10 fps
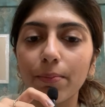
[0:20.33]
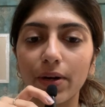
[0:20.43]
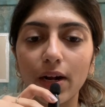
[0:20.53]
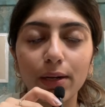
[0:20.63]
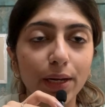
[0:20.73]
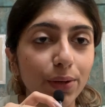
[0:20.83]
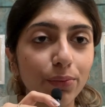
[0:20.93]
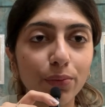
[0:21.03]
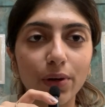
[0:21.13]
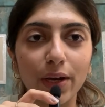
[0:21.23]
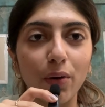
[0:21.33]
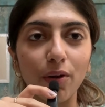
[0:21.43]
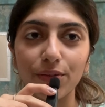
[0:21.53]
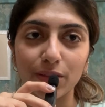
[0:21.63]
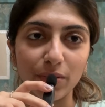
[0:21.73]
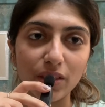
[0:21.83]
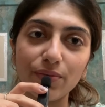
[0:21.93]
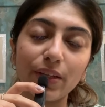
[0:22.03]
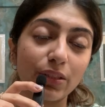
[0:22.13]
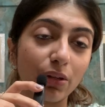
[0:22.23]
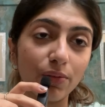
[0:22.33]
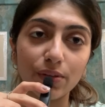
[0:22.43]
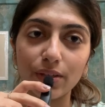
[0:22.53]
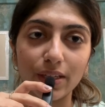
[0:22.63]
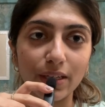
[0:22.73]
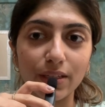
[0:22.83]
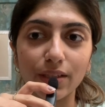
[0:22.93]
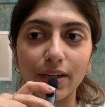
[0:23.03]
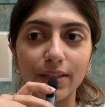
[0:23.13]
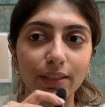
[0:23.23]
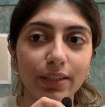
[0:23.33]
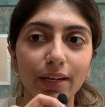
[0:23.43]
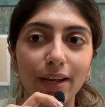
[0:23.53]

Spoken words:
But I'll tell you like all of the specifics, all of the details that I did.